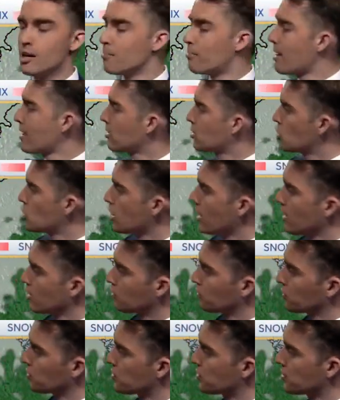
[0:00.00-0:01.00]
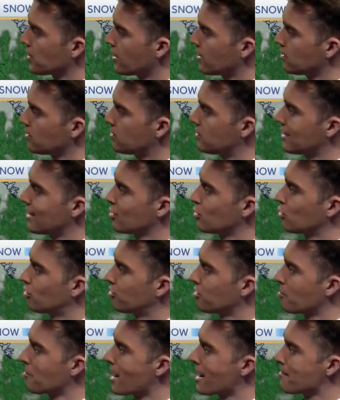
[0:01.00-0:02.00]
Best chance for sun, central
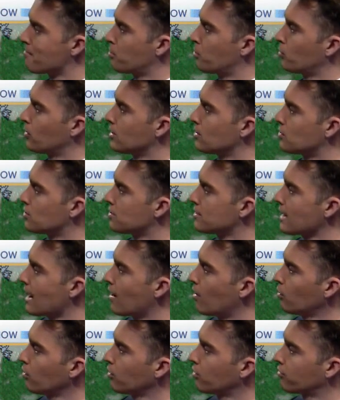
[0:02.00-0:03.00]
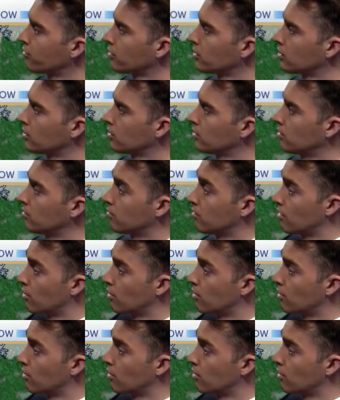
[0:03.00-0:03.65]
Vermont points south for